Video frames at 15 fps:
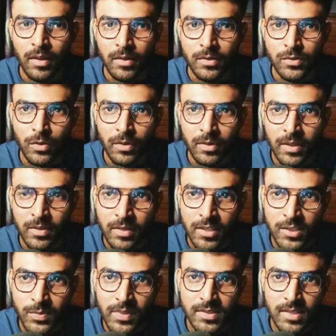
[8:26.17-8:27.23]
so th-
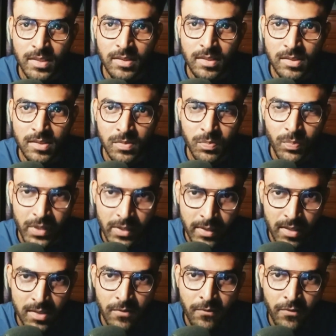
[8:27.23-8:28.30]
this means that this
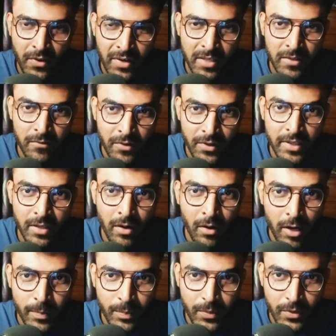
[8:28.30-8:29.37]
period is a very, very
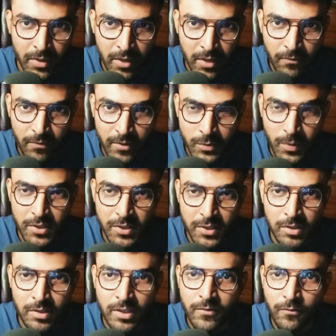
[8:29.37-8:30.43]
hard period,
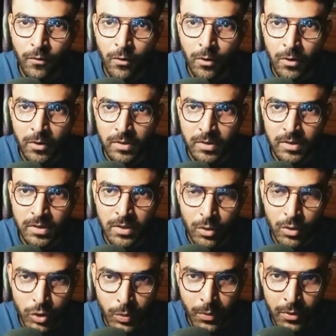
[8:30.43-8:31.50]
especially for the
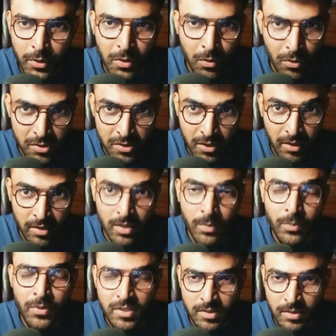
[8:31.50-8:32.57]
entrepreneur who started the
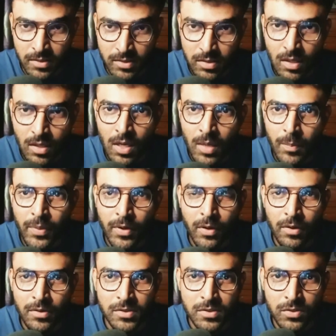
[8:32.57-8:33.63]
business,
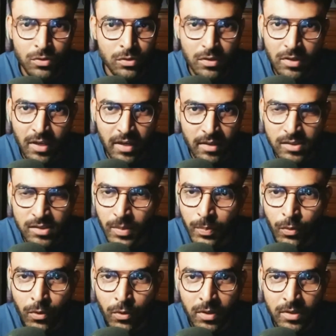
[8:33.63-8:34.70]
because you do not get in
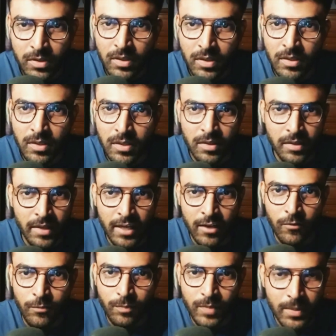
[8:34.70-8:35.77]
support. There are lack
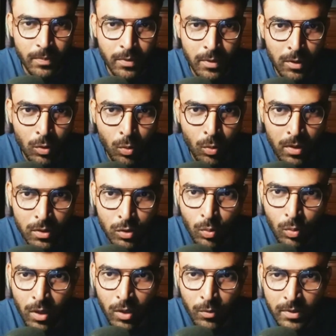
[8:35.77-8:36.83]
of people who want to
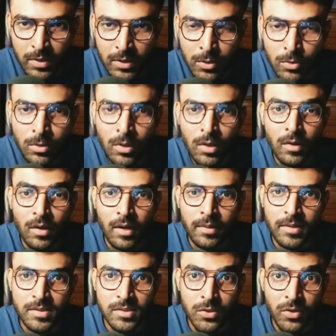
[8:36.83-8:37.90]
work with you
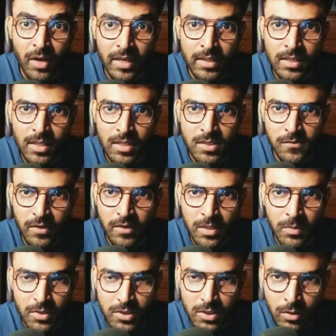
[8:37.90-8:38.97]
unless your idea is
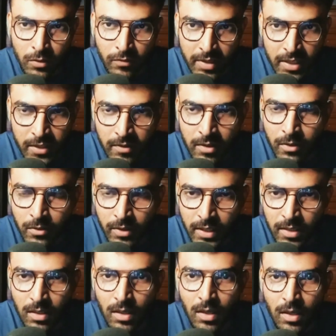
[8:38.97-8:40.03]
very much innovative and
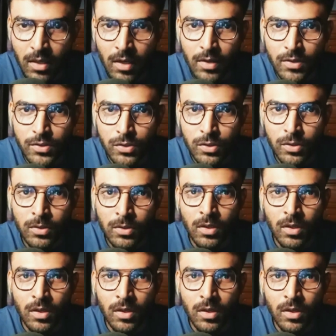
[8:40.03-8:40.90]
great. So,